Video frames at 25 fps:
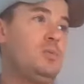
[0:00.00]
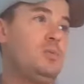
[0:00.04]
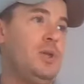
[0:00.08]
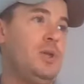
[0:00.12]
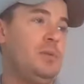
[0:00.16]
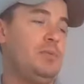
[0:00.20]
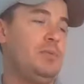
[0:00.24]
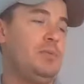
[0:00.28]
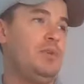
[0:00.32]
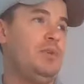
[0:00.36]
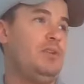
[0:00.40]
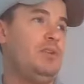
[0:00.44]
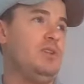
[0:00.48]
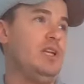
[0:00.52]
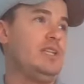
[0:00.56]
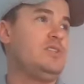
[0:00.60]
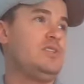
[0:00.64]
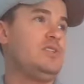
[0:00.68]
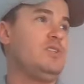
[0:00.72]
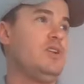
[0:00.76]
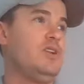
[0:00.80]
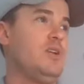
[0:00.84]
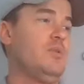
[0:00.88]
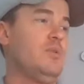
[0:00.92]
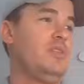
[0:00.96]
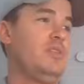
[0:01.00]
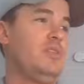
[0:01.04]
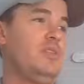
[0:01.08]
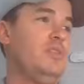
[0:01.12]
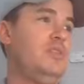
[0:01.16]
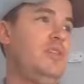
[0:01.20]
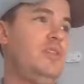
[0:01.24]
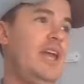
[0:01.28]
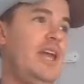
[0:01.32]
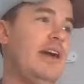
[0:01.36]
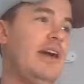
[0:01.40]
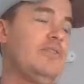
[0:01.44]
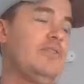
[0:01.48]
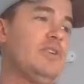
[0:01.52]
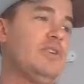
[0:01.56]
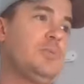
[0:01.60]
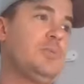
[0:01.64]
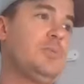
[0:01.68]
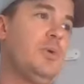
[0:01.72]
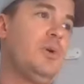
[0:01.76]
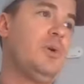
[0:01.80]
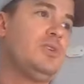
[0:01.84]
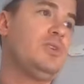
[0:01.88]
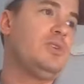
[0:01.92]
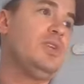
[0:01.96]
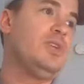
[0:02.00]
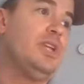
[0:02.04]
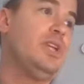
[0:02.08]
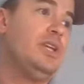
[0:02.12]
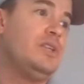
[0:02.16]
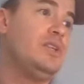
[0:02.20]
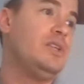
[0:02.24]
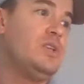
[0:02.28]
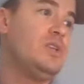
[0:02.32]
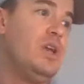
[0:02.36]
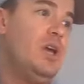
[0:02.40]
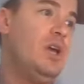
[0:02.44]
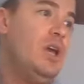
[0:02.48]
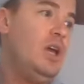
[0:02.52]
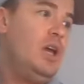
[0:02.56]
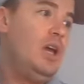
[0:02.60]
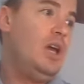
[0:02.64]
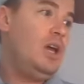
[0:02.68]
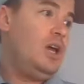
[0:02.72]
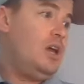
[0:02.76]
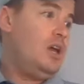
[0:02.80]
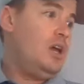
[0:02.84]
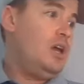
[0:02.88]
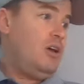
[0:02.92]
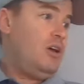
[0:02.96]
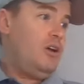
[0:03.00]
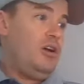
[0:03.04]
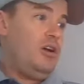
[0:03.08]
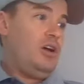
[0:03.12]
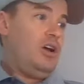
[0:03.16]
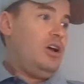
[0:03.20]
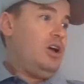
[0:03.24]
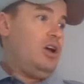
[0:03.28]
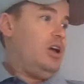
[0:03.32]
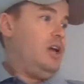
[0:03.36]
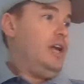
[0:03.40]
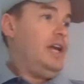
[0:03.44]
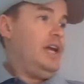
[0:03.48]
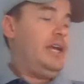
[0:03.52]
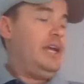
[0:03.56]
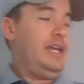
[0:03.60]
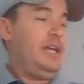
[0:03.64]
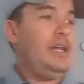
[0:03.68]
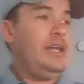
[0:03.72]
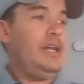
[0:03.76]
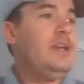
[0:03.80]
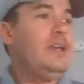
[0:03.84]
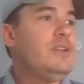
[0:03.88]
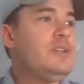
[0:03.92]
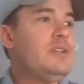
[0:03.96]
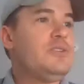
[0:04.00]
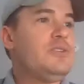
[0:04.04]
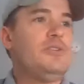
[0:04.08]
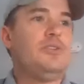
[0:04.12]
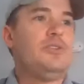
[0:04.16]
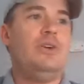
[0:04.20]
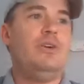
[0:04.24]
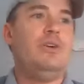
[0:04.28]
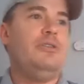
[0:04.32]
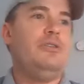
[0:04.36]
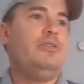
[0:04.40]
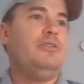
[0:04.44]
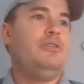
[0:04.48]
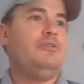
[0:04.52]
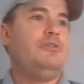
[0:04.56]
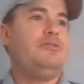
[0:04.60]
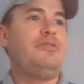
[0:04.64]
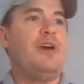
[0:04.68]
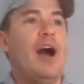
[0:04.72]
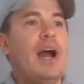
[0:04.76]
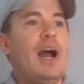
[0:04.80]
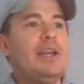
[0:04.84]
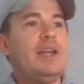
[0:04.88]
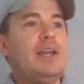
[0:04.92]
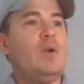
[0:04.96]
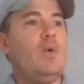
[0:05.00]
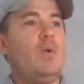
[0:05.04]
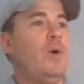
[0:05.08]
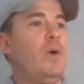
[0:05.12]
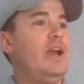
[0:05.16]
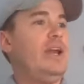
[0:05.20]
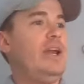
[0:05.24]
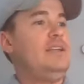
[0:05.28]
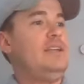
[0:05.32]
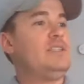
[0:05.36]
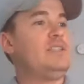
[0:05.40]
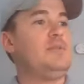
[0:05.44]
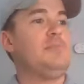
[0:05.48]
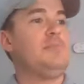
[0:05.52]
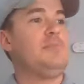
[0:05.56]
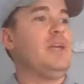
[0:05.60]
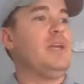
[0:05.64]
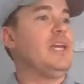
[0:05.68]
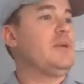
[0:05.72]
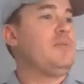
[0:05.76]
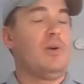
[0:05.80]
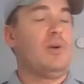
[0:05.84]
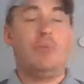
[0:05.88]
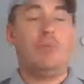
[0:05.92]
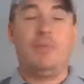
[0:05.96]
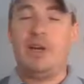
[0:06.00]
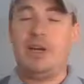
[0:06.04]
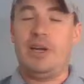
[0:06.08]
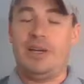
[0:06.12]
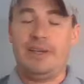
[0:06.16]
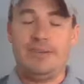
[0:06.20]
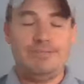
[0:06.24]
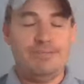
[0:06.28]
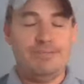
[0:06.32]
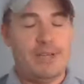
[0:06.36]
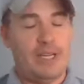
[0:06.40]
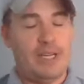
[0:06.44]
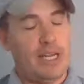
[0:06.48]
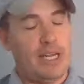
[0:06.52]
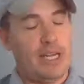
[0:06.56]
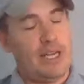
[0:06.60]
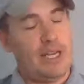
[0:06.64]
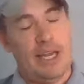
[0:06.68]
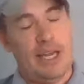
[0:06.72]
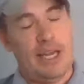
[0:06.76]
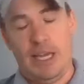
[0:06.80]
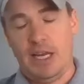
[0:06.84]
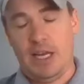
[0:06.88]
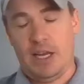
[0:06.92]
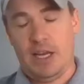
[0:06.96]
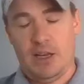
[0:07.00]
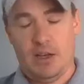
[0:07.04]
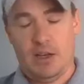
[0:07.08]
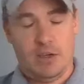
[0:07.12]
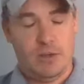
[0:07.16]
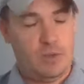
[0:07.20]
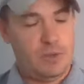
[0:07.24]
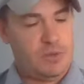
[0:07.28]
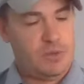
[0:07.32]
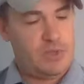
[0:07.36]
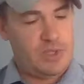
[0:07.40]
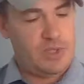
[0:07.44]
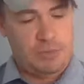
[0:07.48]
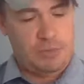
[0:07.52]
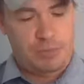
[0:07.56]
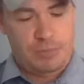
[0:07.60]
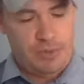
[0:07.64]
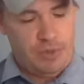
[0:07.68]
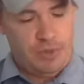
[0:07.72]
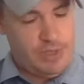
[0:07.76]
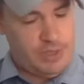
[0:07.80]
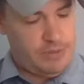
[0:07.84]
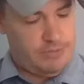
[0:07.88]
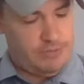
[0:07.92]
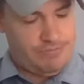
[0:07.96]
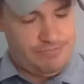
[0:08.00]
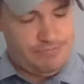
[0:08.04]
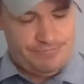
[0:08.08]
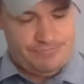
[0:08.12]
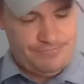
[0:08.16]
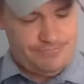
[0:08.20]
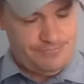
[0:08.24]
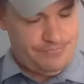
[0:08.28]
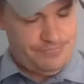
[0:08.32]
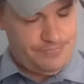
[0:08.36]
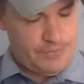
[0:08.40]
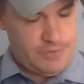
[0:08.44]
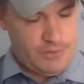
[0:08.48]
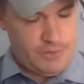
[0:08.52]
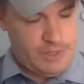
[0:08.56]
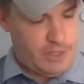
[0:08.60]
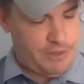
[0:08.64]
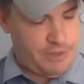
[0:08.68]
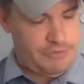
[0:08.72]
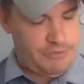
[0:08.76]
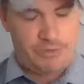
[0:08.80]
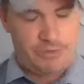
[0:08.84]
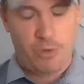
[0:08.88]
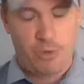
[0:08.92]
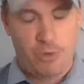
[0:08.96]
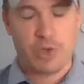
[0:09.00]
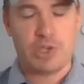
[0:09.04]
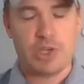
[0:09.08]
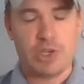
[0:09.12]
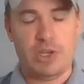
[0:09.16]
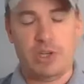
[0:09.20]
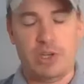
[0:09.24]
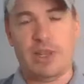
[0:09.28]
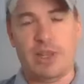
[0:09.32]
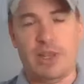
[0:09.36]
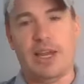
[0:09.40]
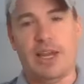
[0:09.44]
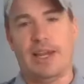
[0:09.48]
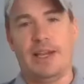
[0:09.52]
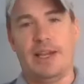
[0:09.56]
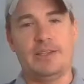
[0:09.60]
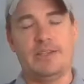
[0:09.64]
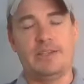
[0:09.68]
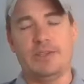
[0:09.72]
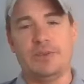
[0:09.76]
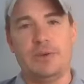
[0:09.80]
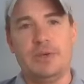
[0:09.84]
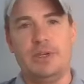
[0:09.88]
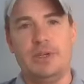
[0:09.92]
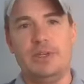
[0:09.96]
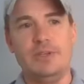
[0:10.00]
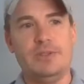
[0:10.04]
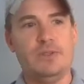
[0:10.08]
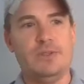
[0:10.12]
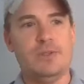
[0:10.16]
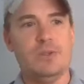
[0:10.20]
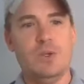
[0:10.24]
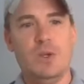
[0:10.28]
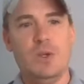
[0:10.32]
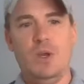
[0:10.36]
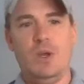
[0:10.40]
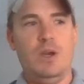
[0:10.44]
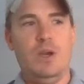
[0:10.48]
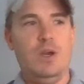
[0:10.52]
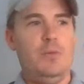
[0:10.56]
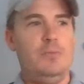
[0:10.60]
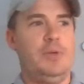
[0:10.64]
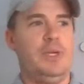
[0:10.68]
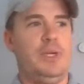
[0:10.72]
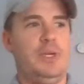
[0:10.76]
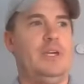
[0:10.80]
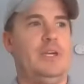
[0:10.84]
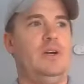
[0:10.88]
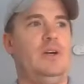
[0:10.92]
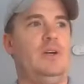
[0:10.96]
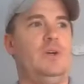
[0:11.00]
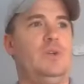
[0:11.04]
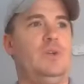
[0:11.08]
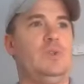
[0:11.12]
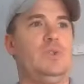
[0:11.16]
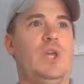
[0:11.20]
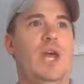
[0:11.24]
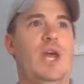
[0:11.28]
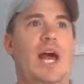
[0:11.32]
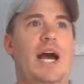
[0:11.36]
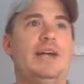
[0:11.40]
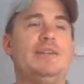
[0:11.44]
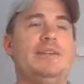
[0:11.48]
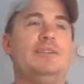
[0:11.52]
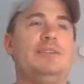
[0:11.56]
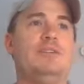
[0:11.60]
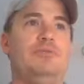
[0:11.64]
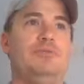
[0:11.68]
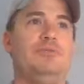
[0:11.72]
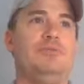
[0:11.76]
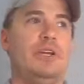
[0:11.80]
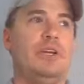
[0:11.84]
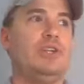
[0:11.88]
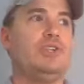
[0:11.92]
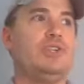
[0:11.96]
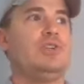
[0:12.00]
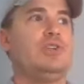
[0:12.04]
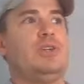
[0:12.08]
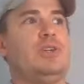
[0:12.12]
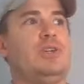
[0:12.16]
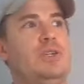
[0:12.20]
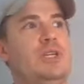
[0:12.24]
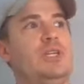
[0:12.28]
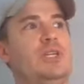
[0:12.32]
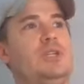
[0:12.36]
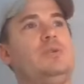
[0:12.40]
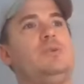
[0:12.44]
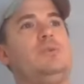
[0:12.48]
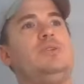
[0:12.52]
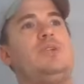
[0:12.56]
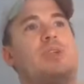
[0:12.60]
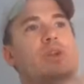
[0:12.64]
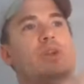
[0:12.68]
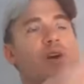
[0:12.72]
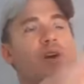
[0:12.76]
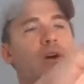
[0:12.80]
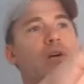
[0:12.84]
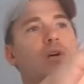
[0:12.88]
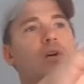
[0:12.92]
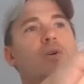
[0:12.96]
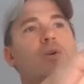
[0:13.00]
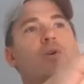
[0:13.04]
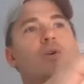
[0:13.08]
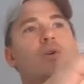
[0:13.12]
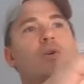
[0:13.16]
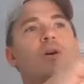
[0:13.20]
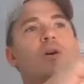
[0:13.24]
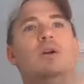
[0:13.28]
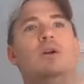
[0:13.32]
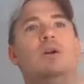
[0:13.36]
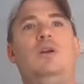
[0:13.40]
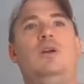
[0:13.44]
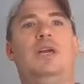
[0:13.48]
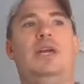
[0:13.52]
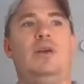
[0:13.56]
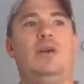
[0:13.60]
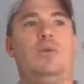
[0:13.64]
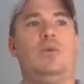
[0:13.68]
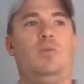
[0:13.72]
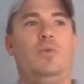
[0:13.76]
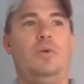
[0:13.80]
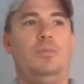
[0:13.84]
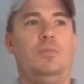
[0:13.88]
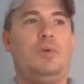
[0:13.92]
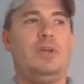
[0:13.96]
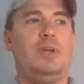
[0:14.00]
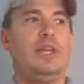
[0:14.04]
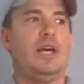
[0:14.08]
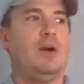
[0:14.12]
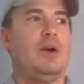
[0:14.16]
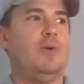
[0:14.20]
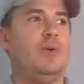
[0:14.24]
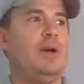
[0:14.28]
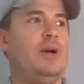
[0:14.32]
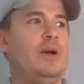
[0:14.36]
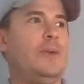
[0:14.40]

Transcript: people, let's start with the average person, it is finding ways to make more money. And I hate how simple and unfortunate that answer is, because as inflation continues to go, it will be that way.